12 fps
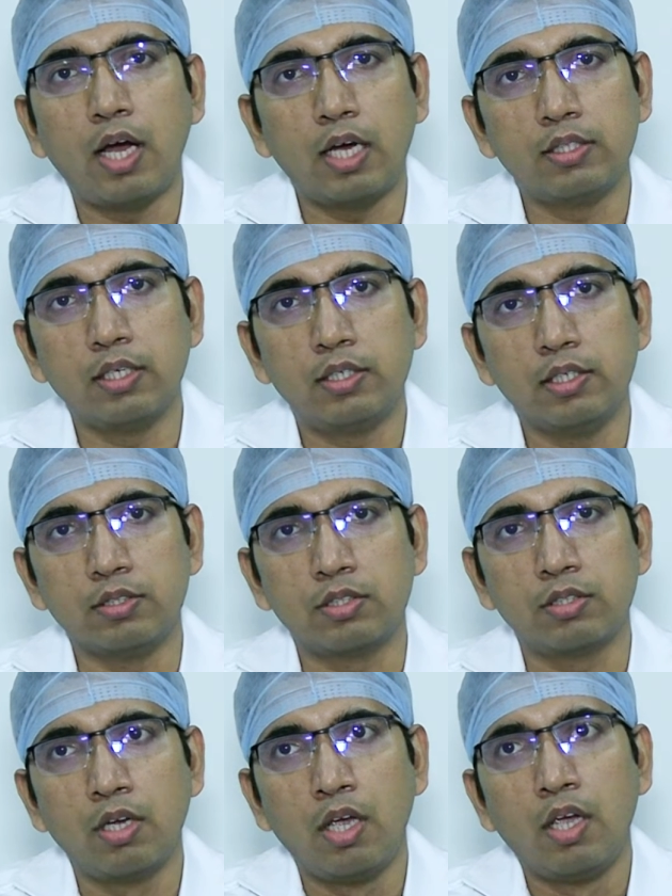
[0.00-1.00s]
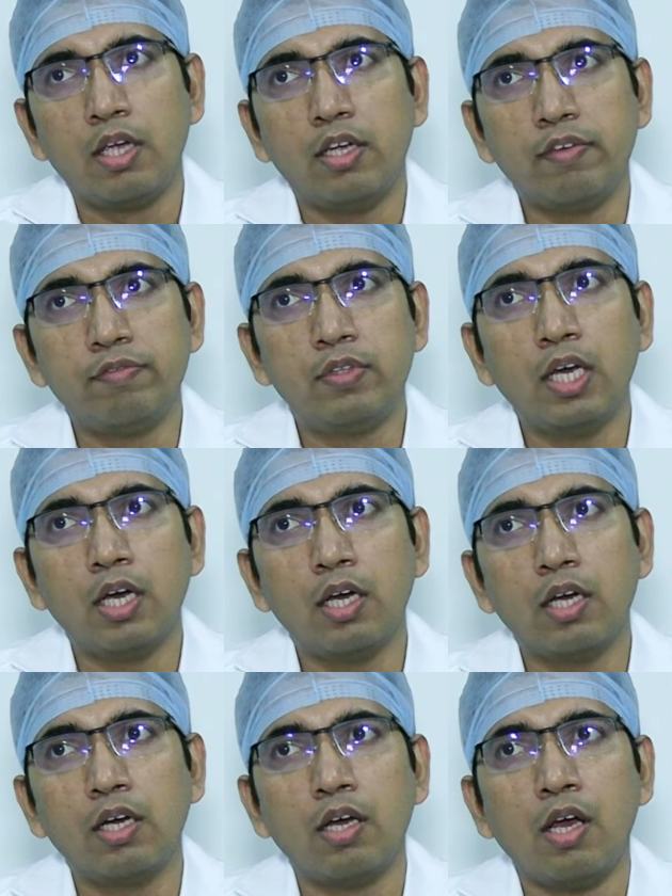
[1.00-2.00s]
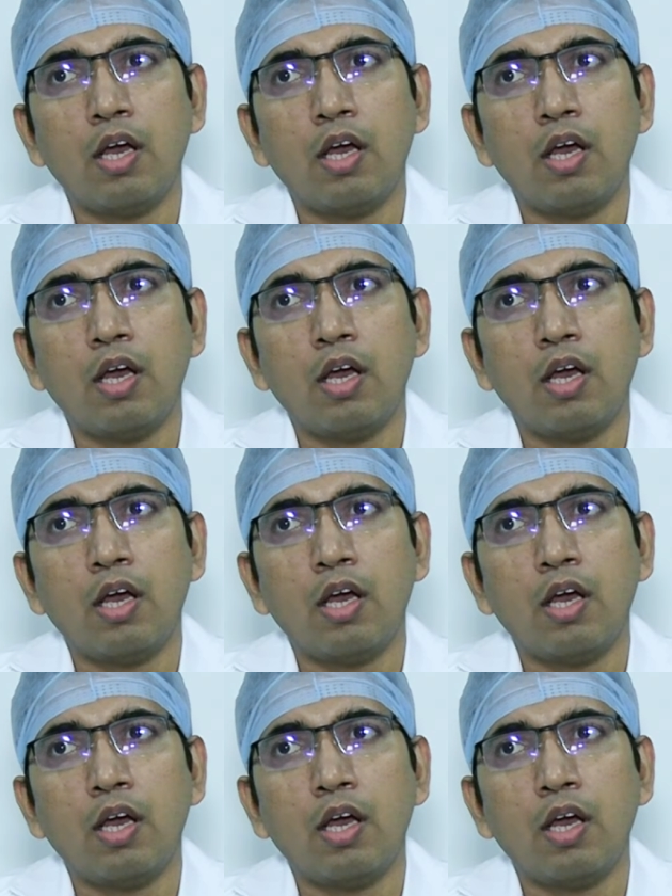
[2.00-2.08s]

other tests. If the